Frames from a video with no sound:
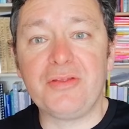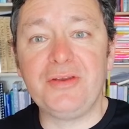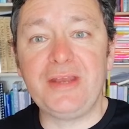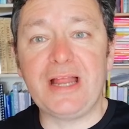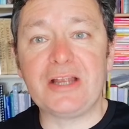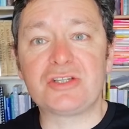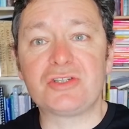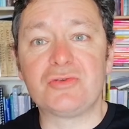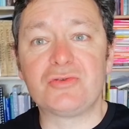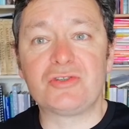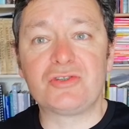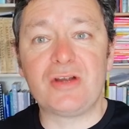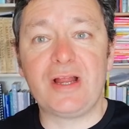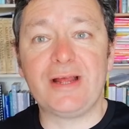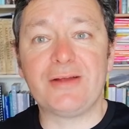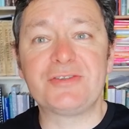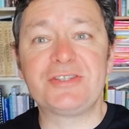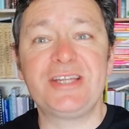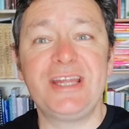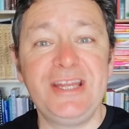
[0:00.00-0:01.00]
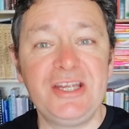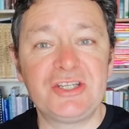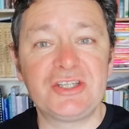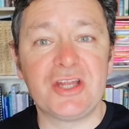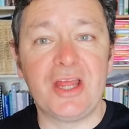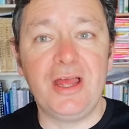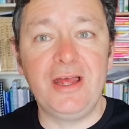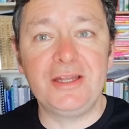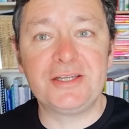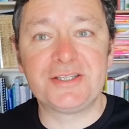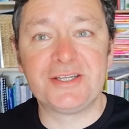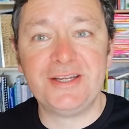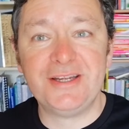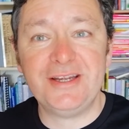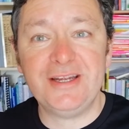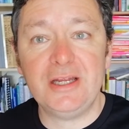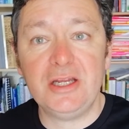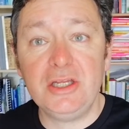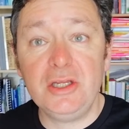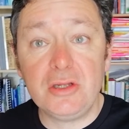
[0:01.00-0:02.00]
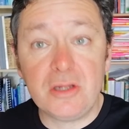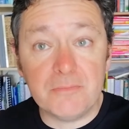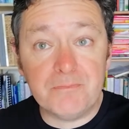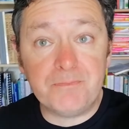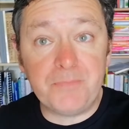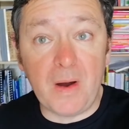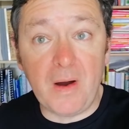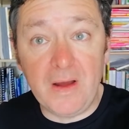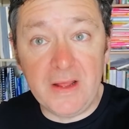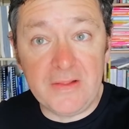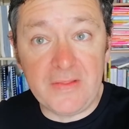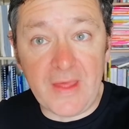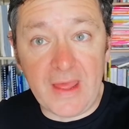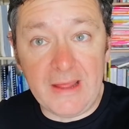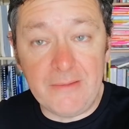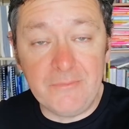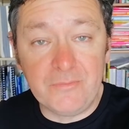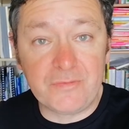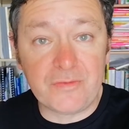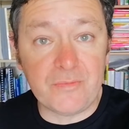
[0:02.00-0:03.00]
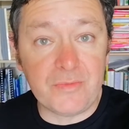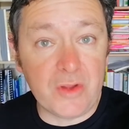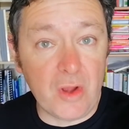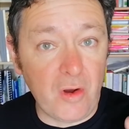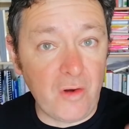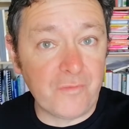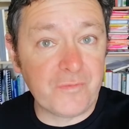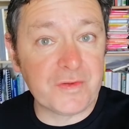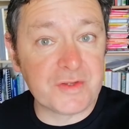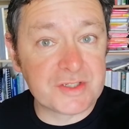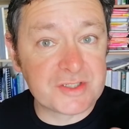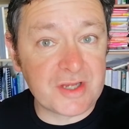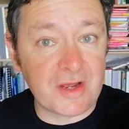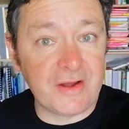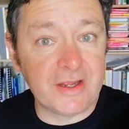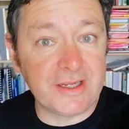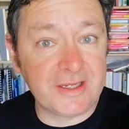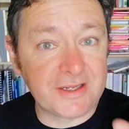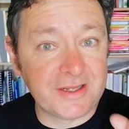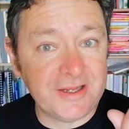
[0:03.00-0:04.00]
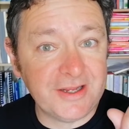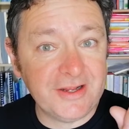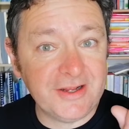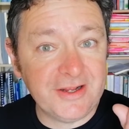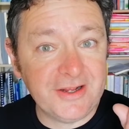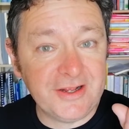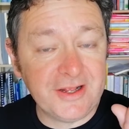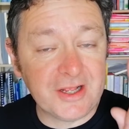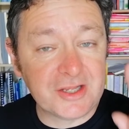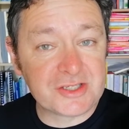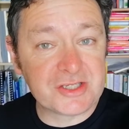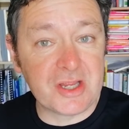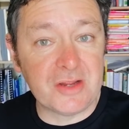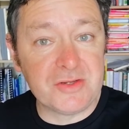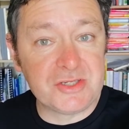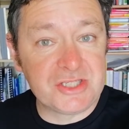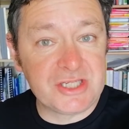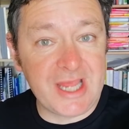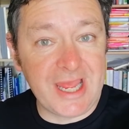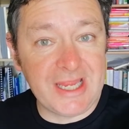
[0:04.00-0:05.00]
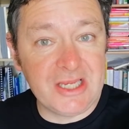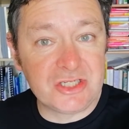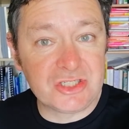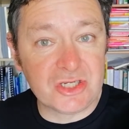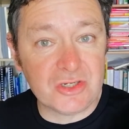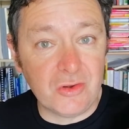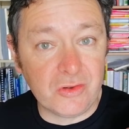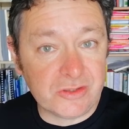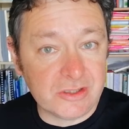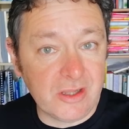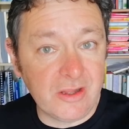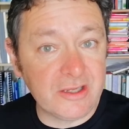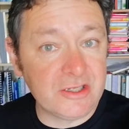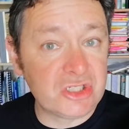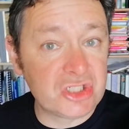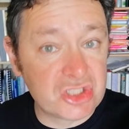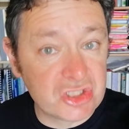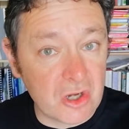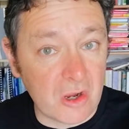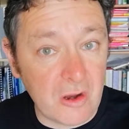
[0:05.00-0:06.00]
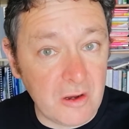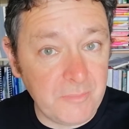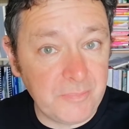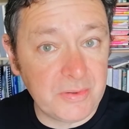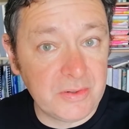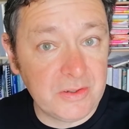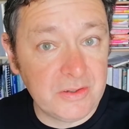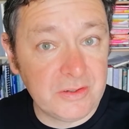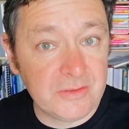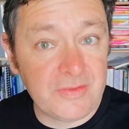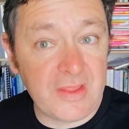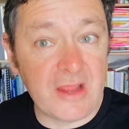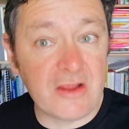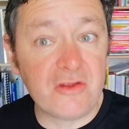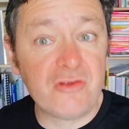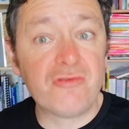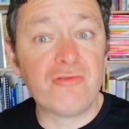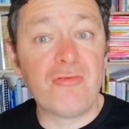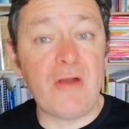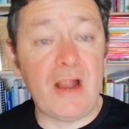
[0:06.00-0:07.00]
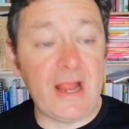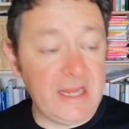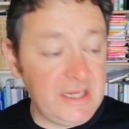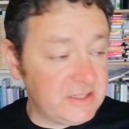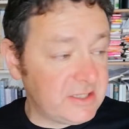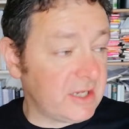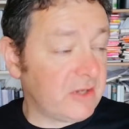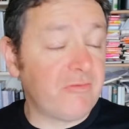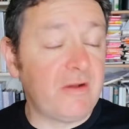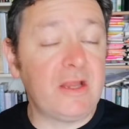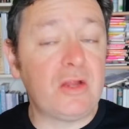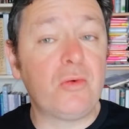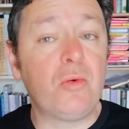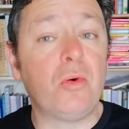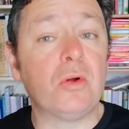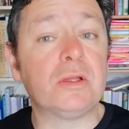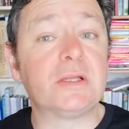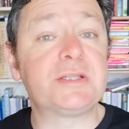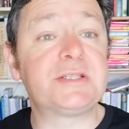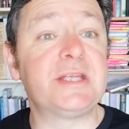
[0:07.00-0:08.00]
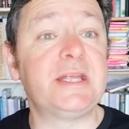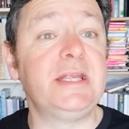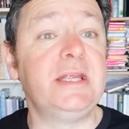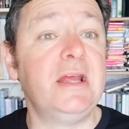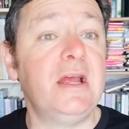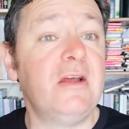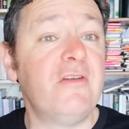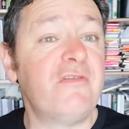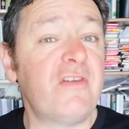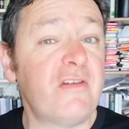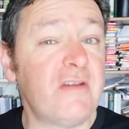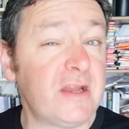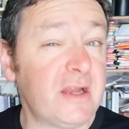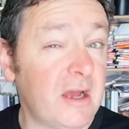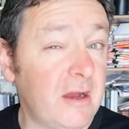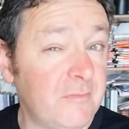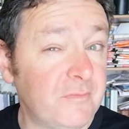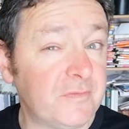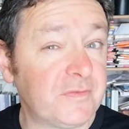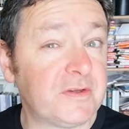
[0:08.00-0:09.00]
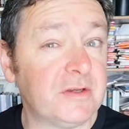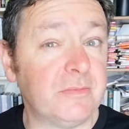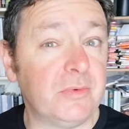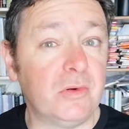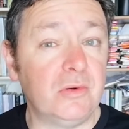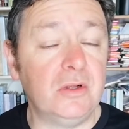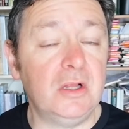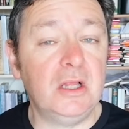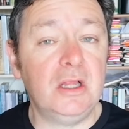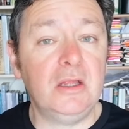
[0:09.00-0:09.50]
National Trail T-shirt. You can buy them from the Offa's Dyke Association online shop. They're great. They're great quality, very comfortable